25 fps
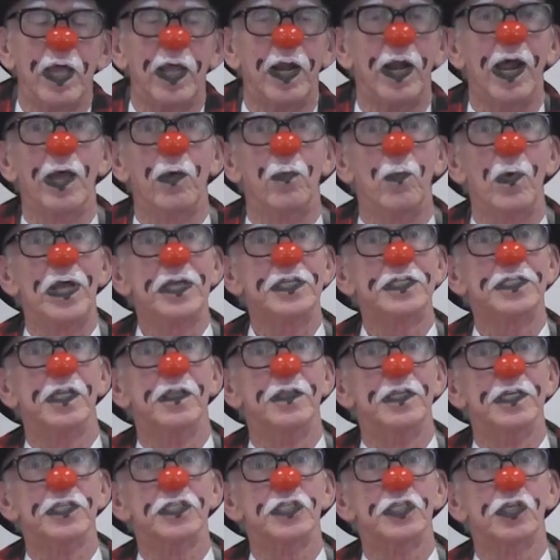And I went
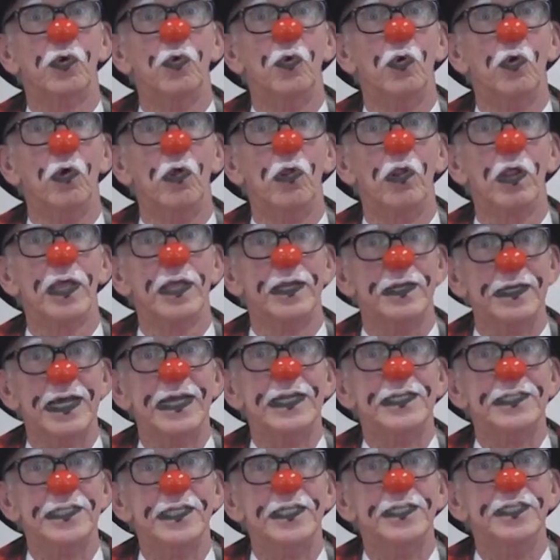to this school in
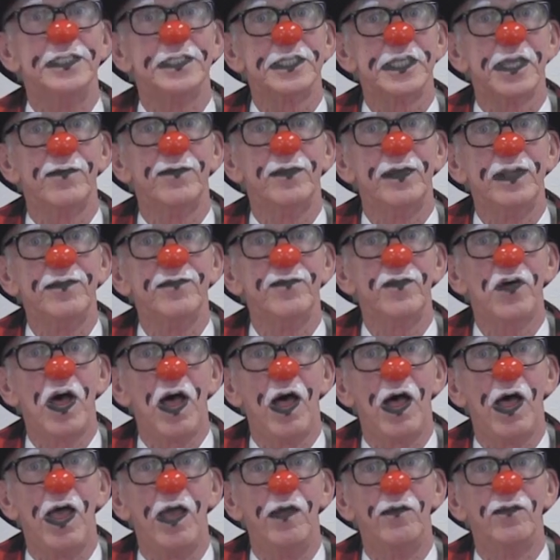
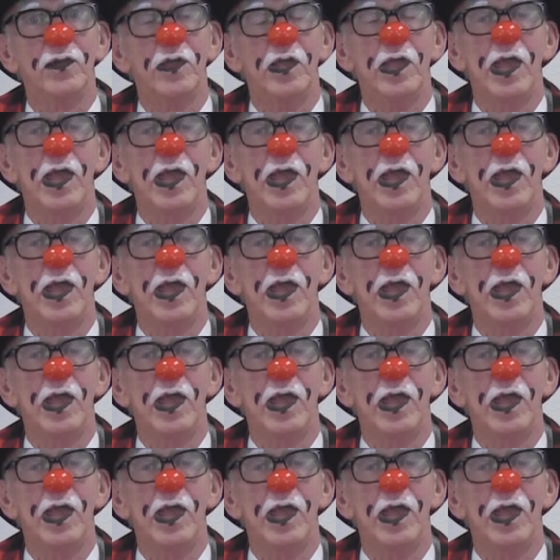1975,